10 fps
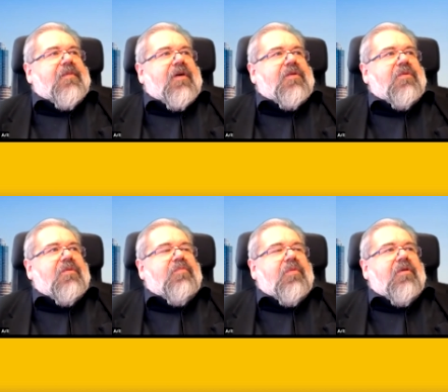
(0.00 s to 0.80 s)

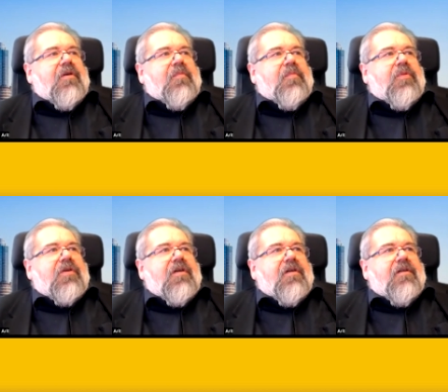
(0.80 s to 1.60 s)
to book
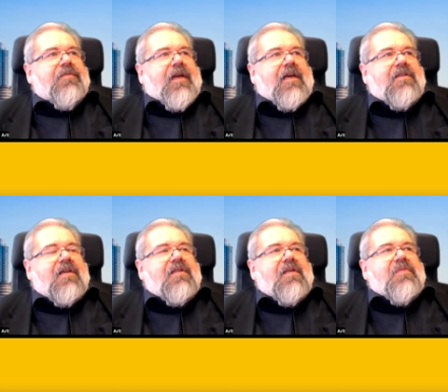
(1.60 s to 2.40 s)
air
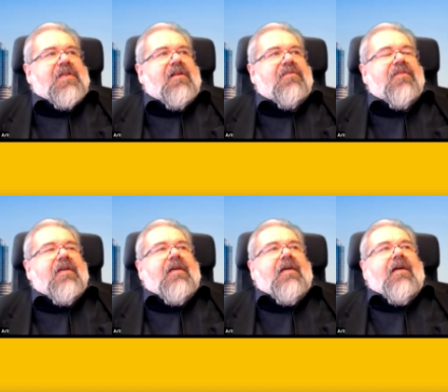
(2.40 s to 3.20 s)
tickets themselves.
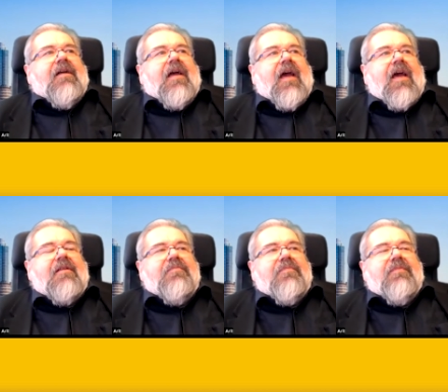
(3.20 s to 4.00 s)

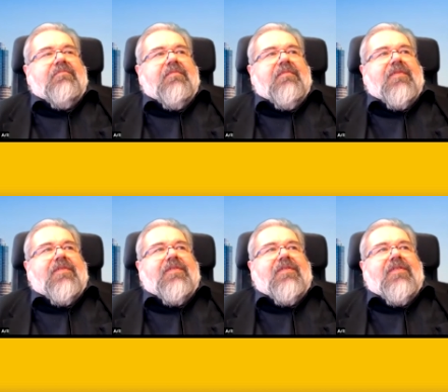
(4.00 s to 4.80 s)
And
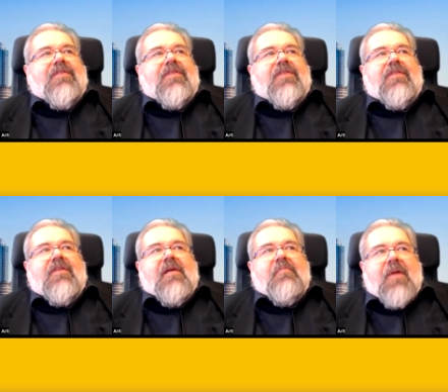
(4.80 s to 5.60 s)

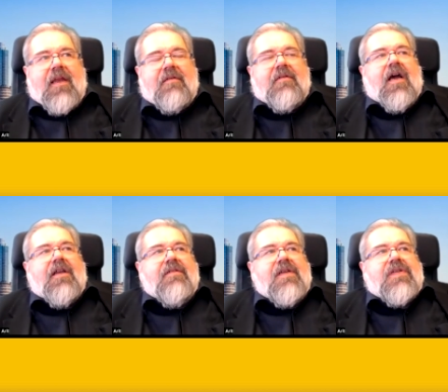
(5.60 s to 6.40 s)
in many
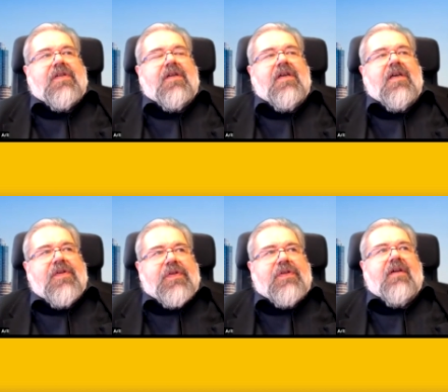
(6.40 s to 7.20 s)
countries, the
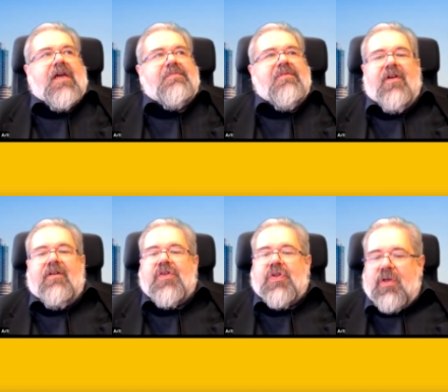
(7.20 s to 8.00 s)
industry has been very
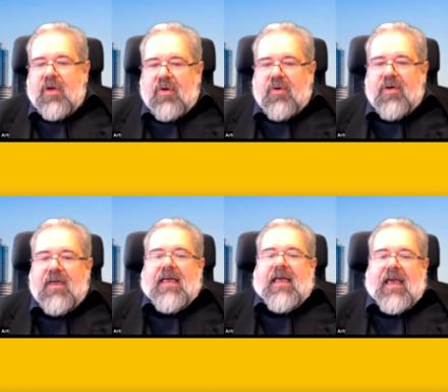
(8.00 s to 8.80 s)
slow
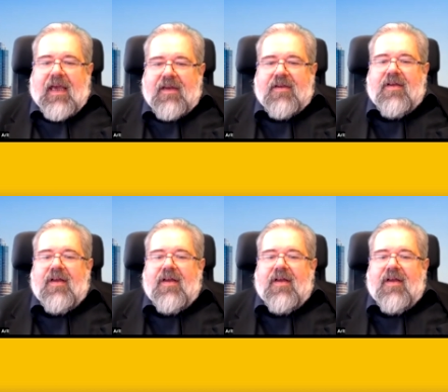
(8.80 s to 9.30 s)
in